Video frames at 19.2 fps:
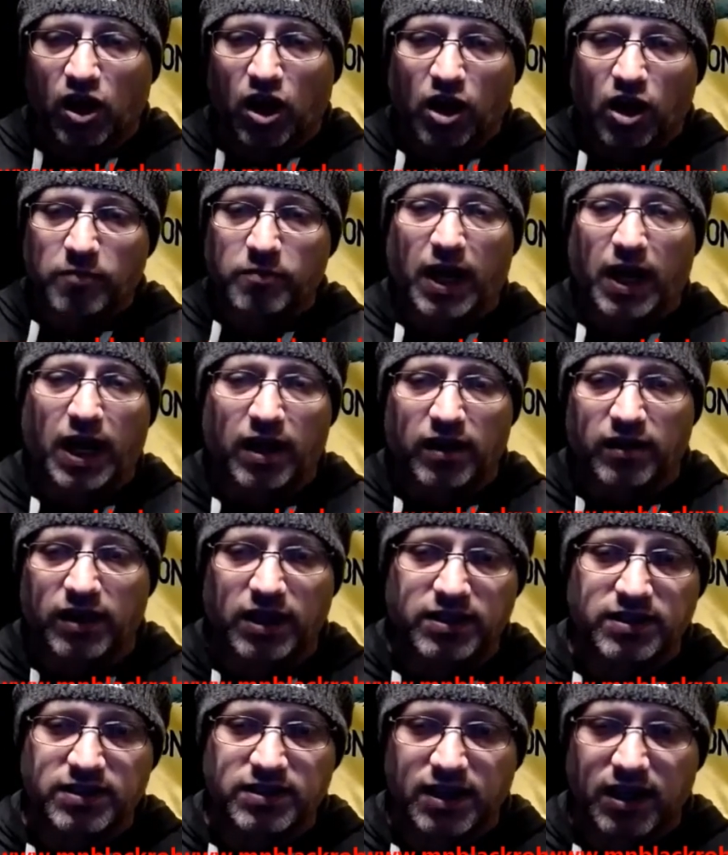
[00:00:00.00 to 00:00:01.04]
armband
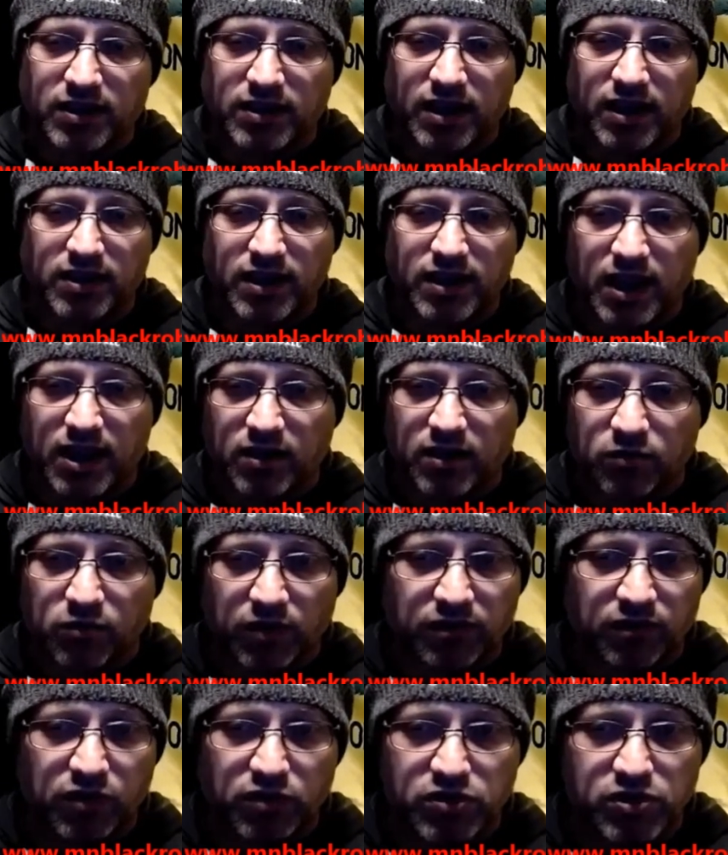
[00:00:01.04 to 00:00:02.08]
that said that they
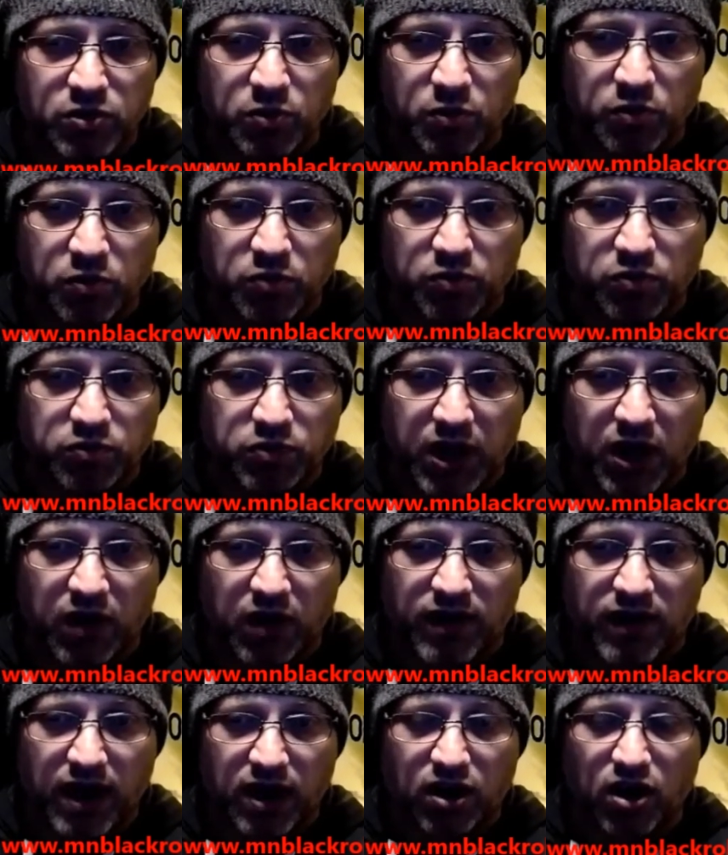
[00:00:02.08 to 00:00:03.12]
refused to
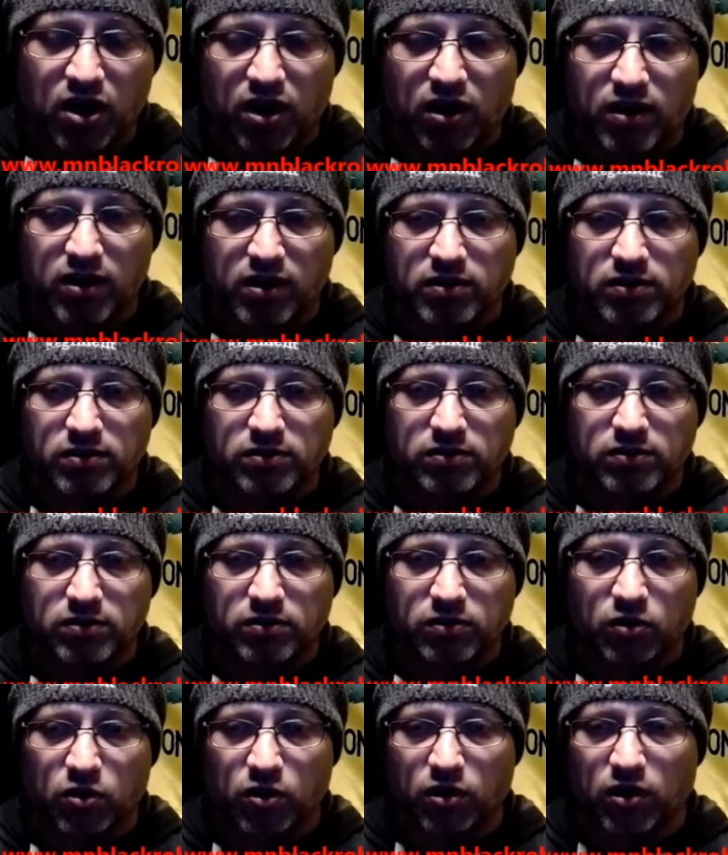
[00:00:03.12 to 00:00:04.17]
carry that card,
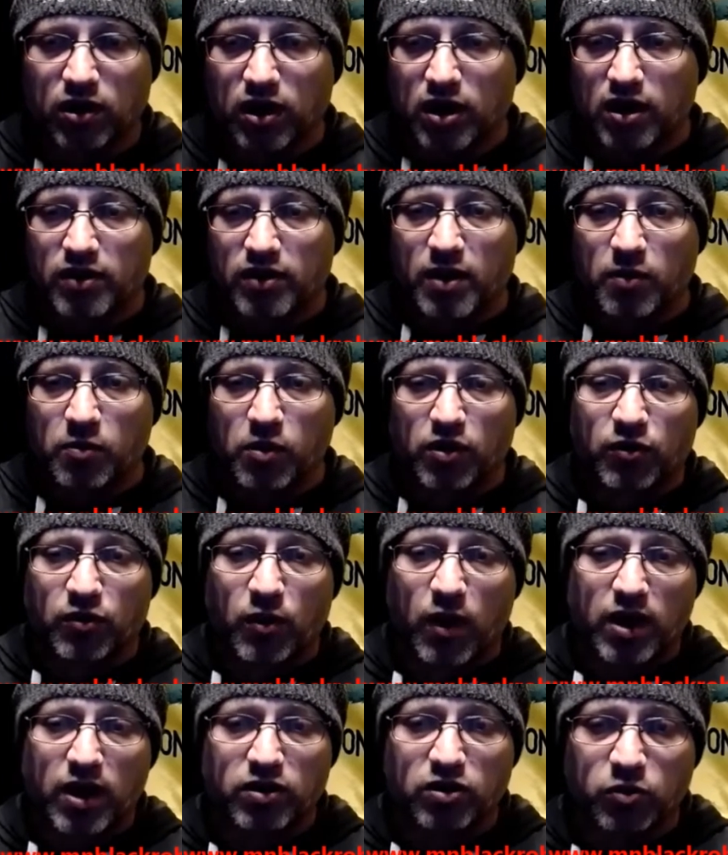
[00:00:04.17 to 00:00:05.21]
or they were
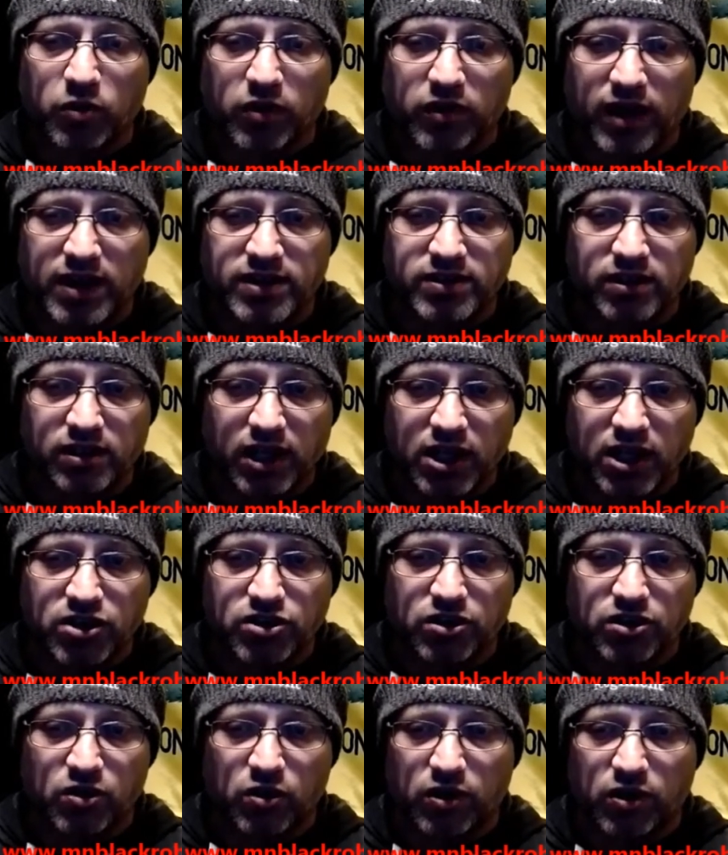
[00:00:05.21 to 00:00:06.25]
threatened with
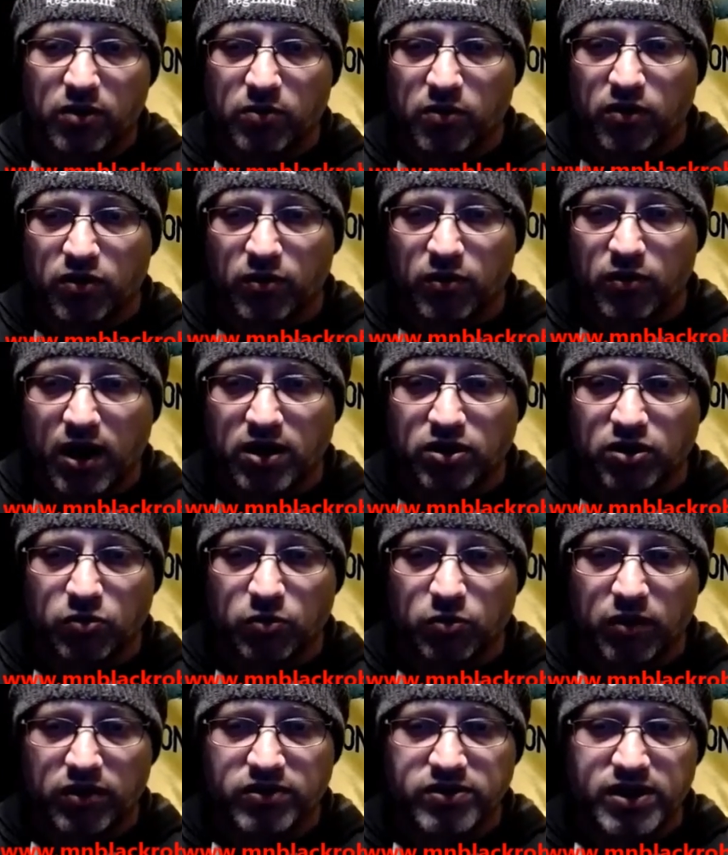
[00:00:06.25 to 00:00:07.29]
isolation, or they were threatened
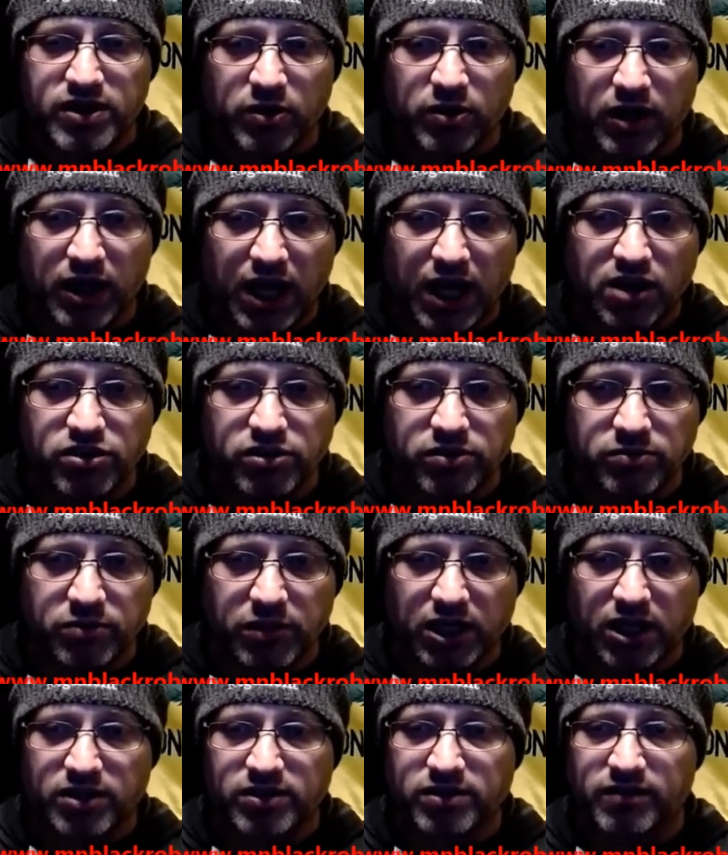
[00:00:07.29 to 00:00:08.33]
with segregation
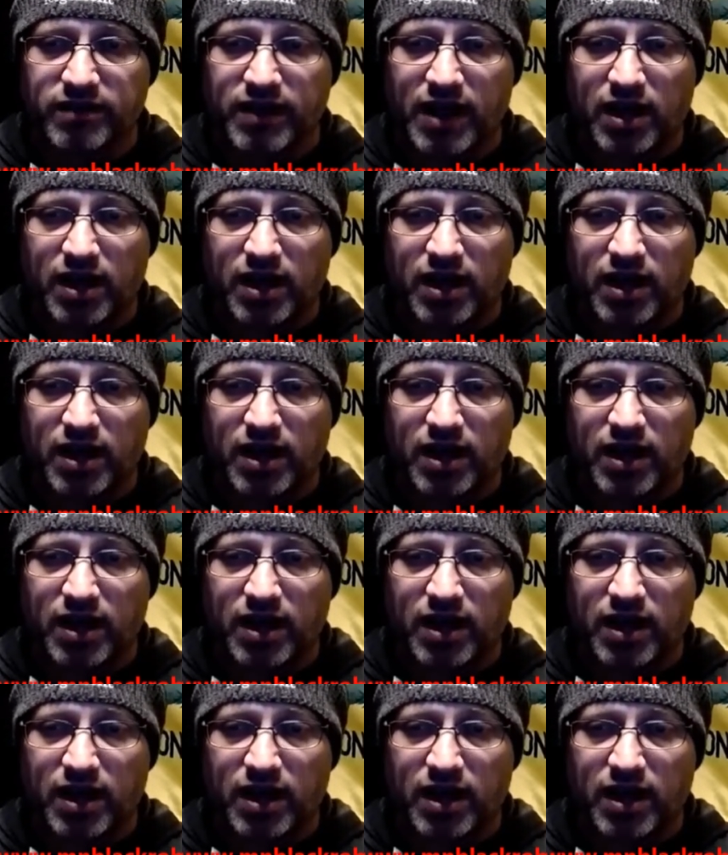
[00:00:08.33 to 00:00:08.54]
because of